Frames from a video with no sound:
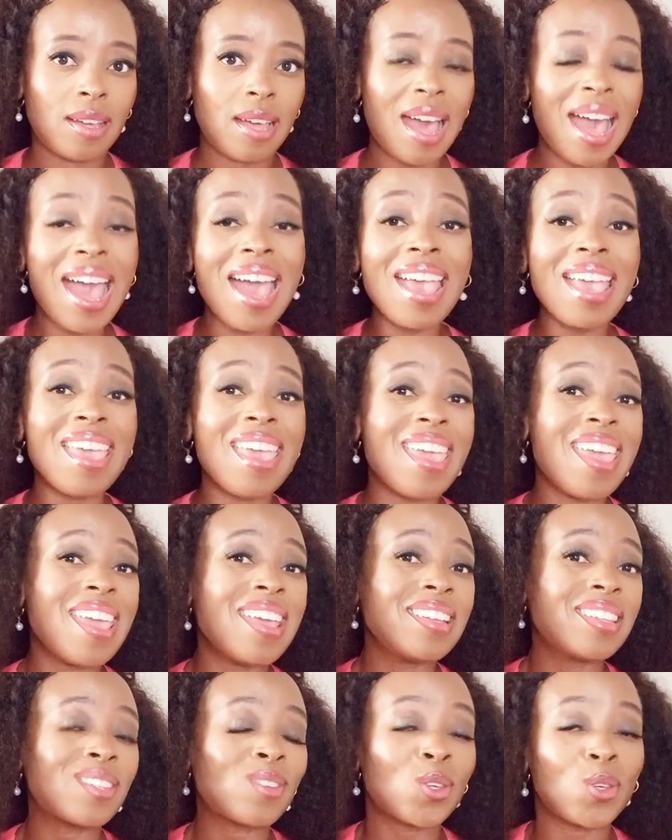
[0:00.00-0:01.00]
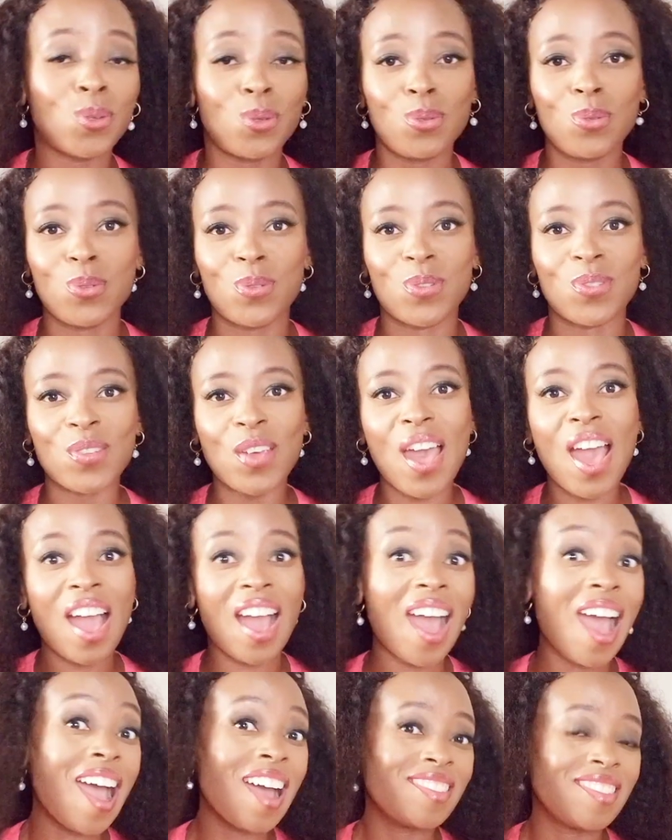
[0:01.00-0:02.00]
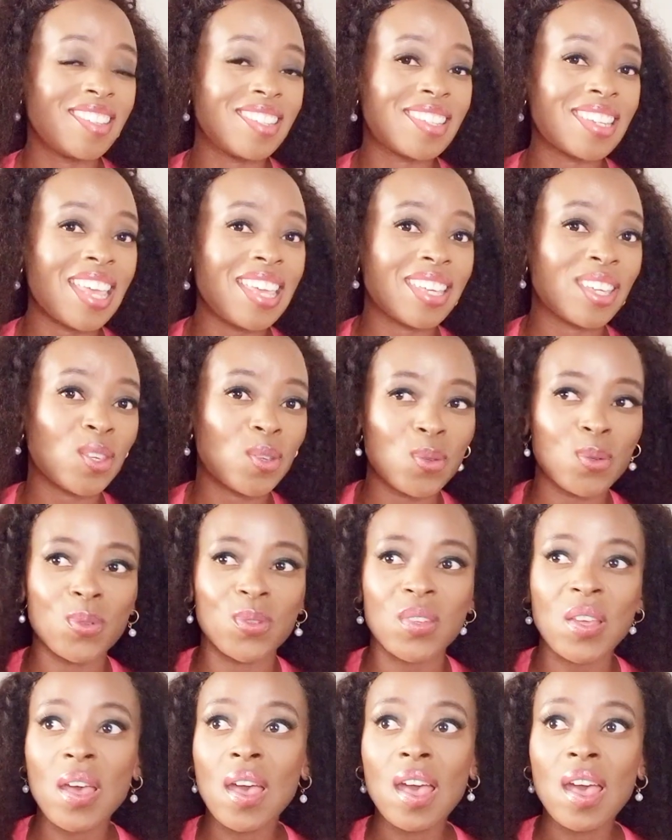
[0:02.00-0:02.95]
I hate queues. I can't take queues.